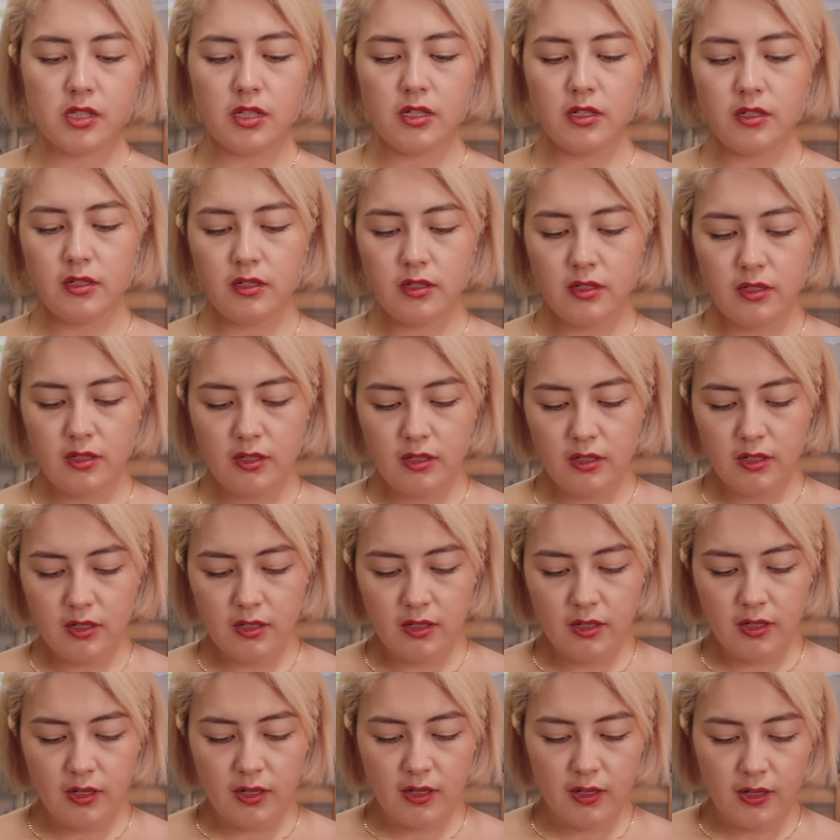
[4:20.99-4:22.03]

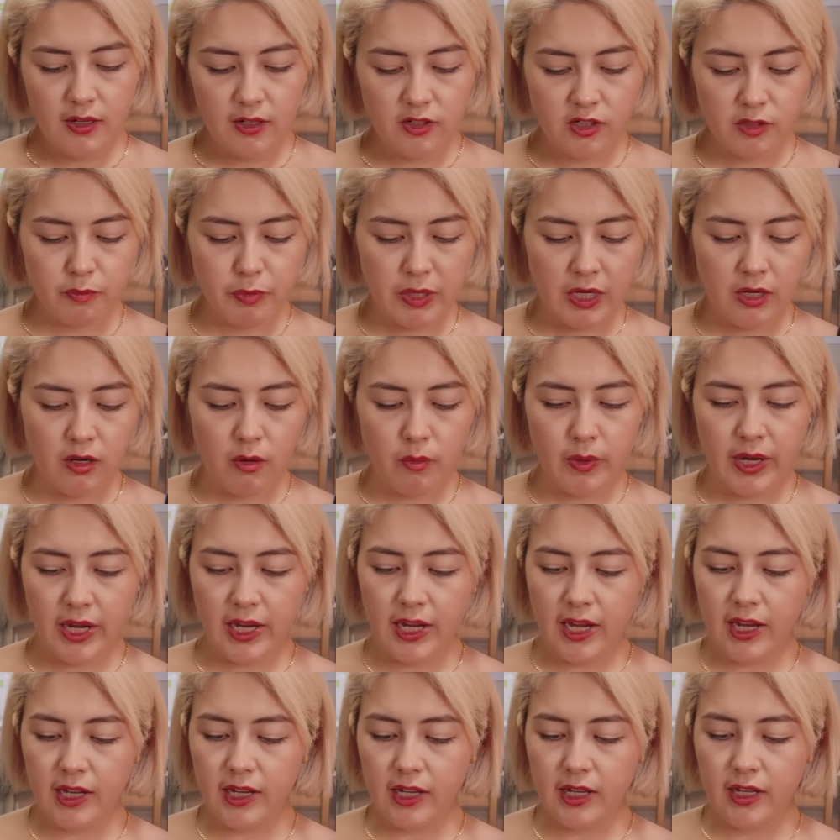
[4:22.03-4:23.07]
And just pick away
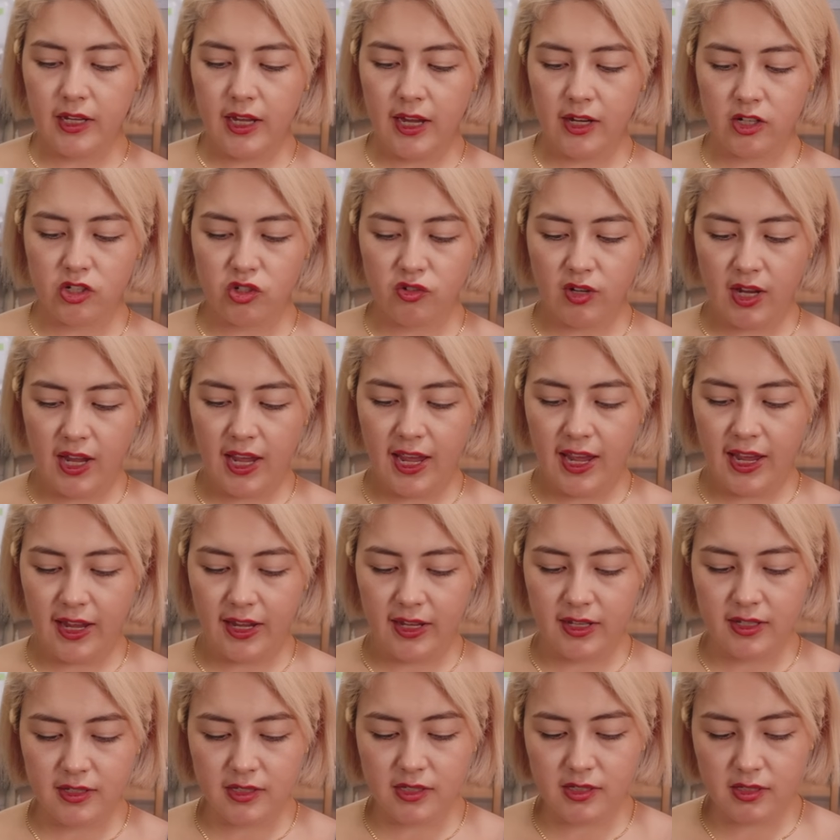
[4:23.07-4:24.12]
any extra
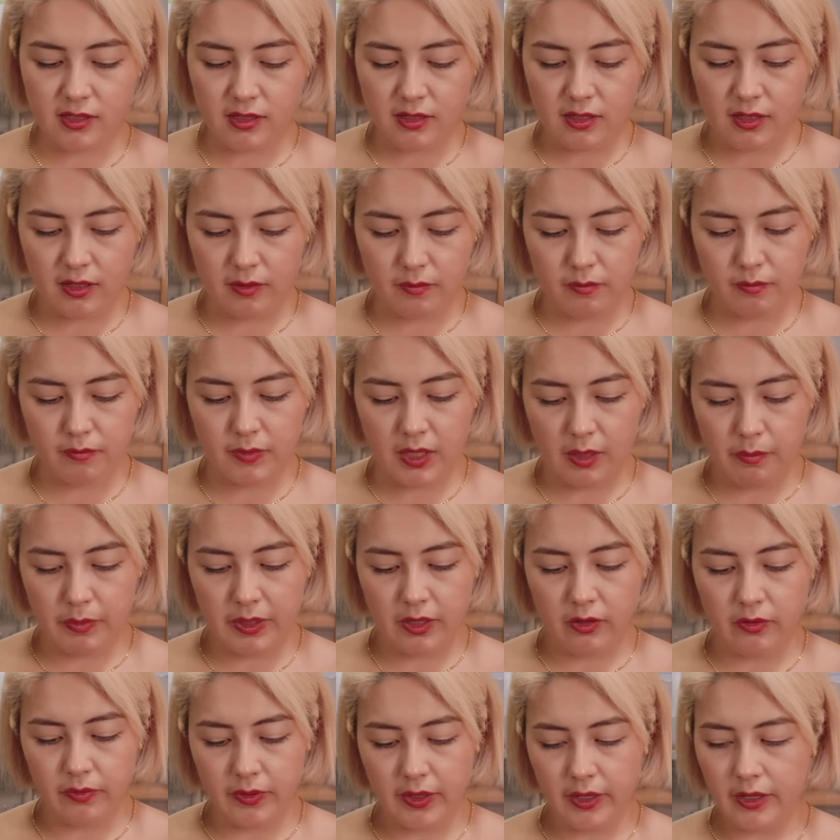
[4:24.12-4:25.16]
hairs that might be
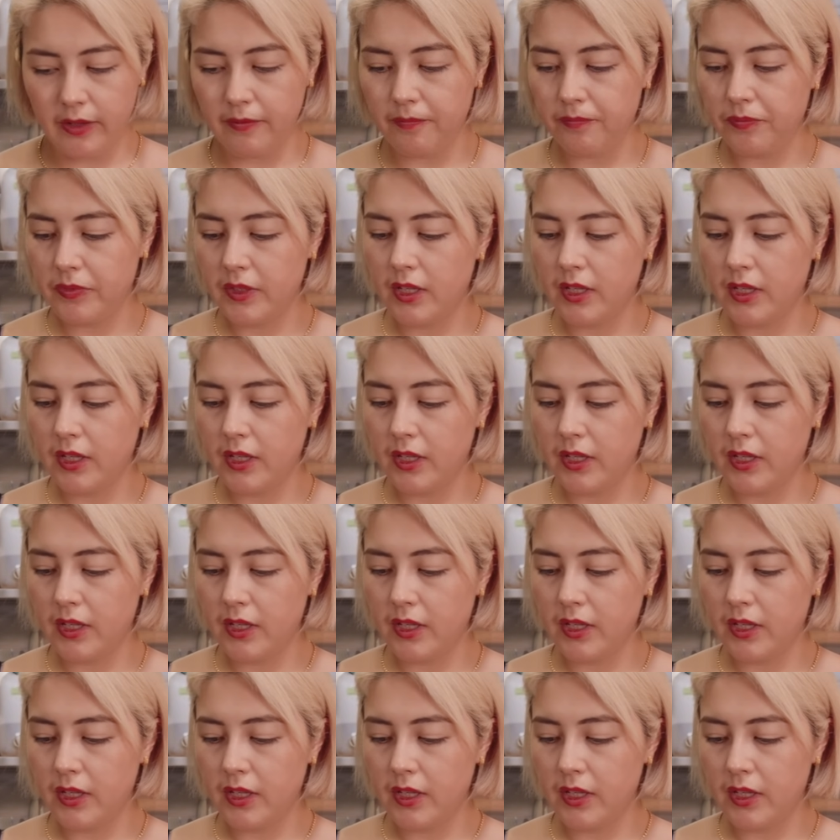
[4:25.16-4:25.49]
on there.